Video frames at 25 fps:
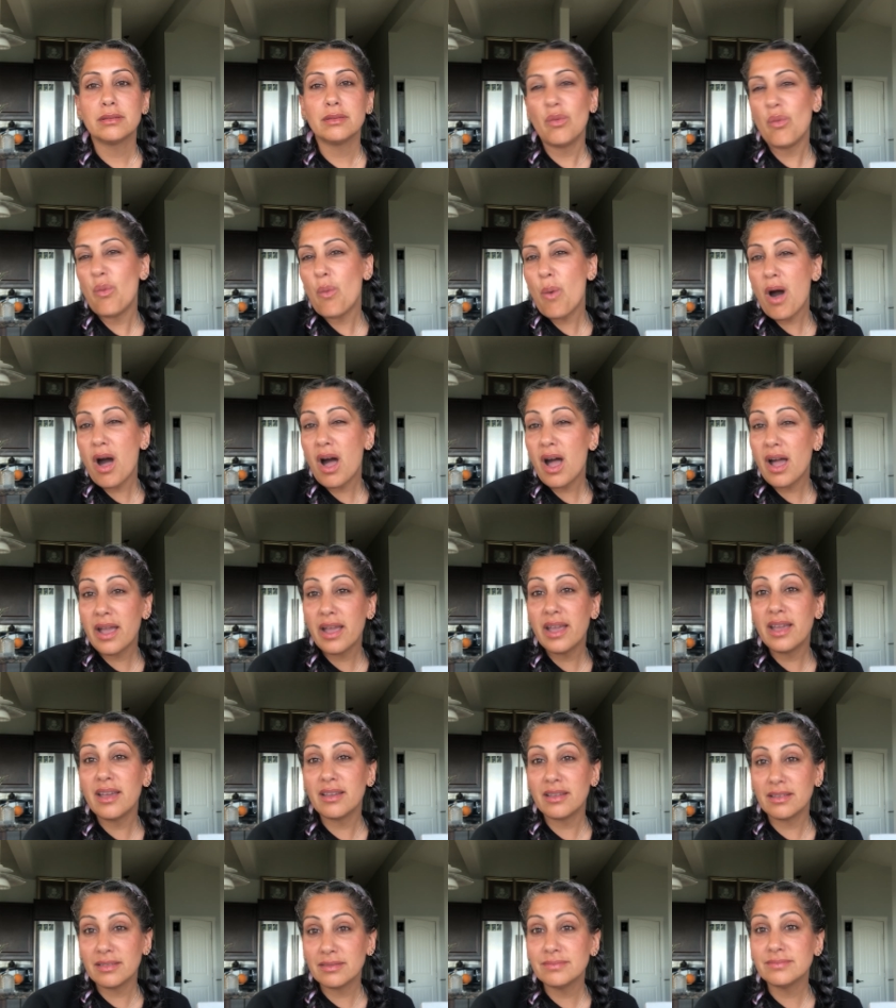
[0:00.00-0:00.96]
why.
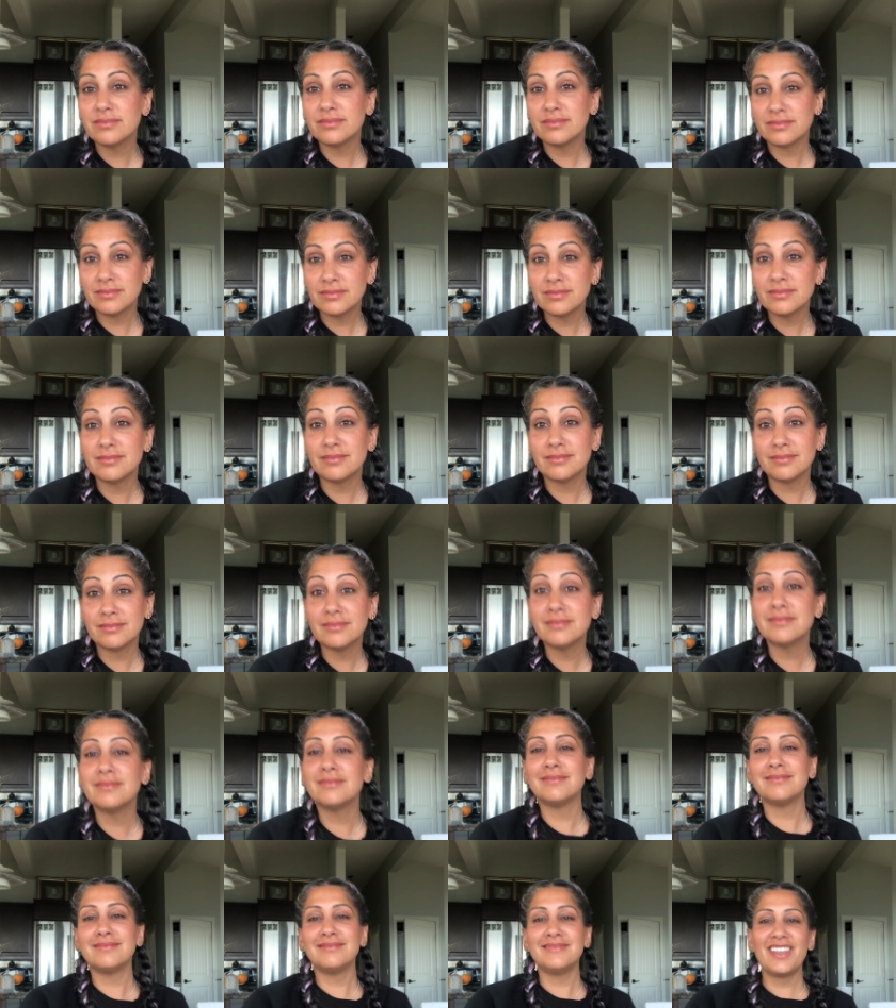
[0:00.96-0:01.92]

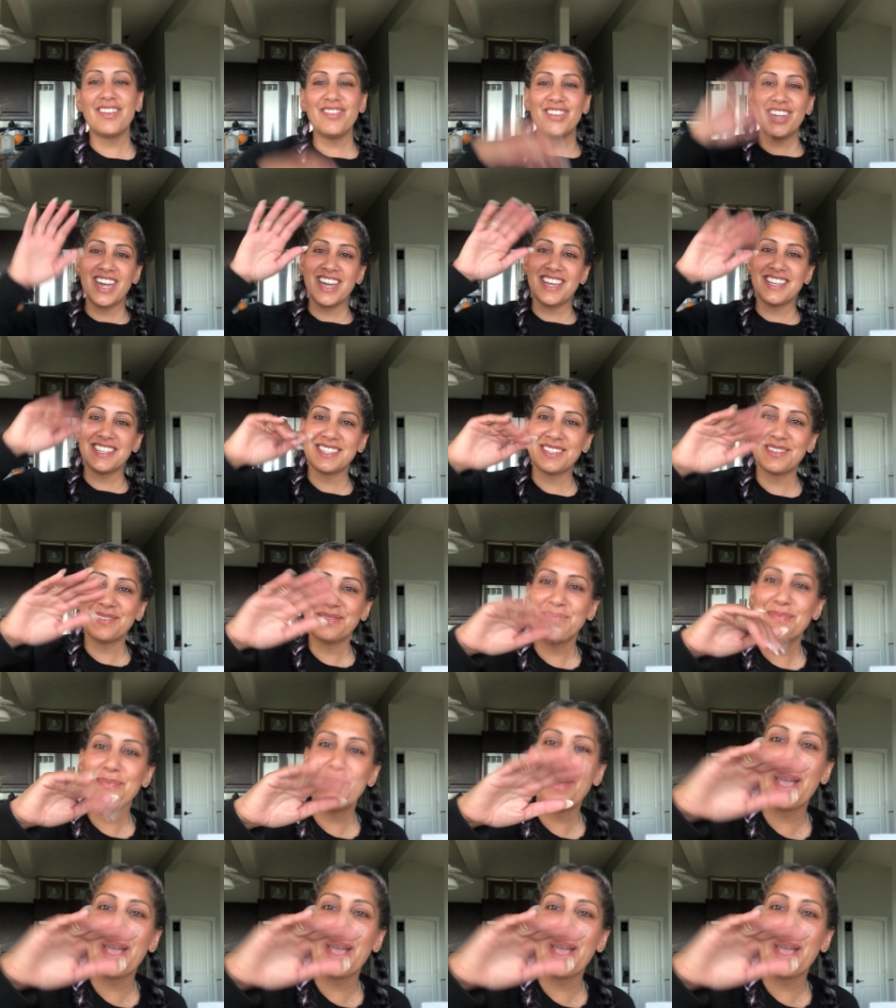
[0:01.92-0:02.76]
Love you guys.